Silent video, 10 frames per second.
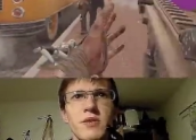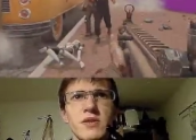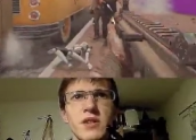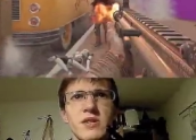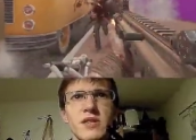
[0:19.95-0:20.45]

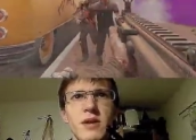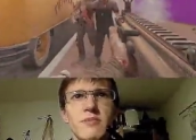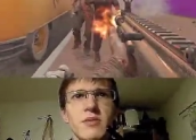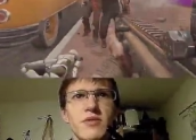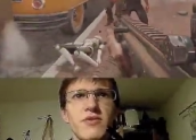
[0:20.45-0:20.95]
Because I
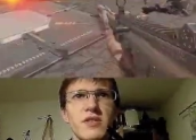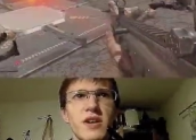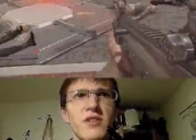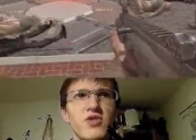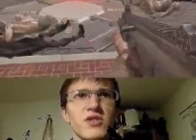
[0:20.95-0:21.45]
stabbed them with
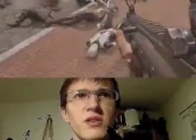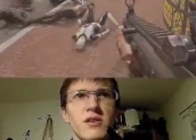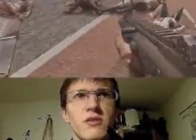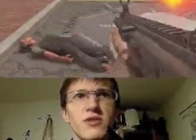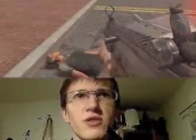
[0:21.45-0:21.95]
the
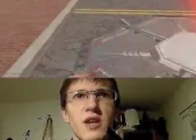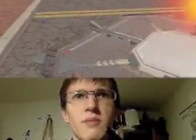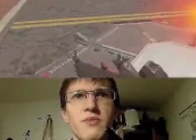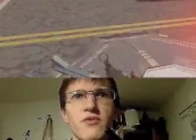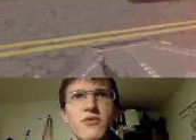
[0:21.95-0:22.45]
knives. And I also
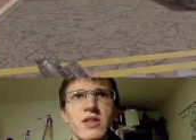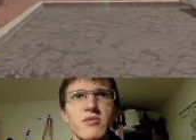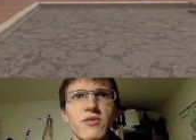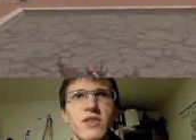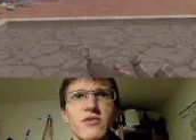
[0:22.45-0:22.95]
stabbed their
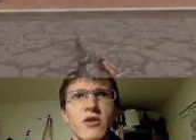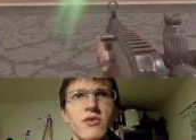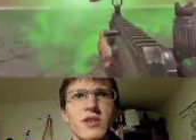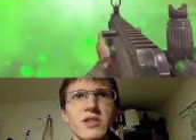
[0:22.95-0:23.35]
friends with knives.